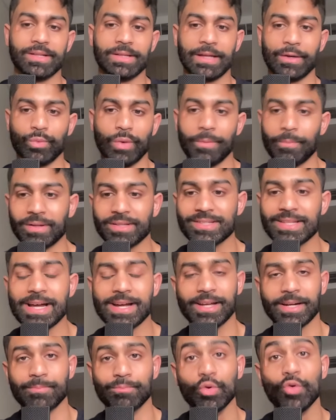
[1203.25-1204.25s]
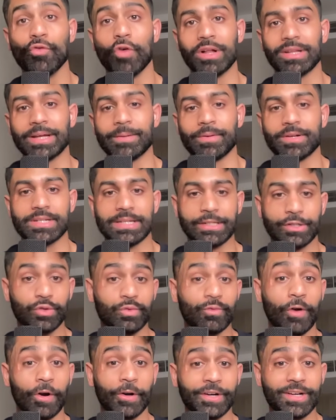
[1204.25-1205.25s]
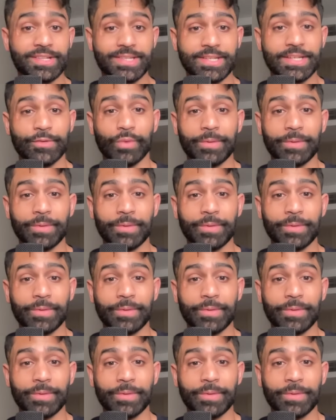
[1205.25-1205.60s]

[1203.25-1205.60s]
Like one month's not going to move all that much. Like you've already seen,